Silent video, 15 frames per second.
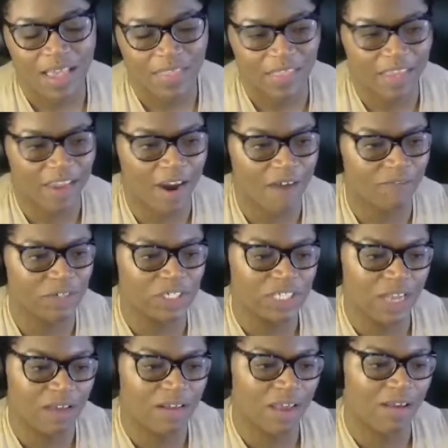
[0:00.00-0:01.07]
Thank y'all for
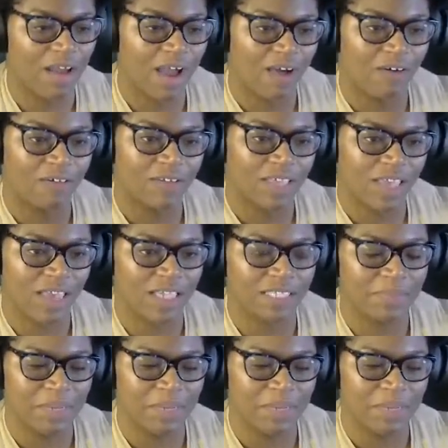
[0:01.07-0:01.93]
shouting out our guests.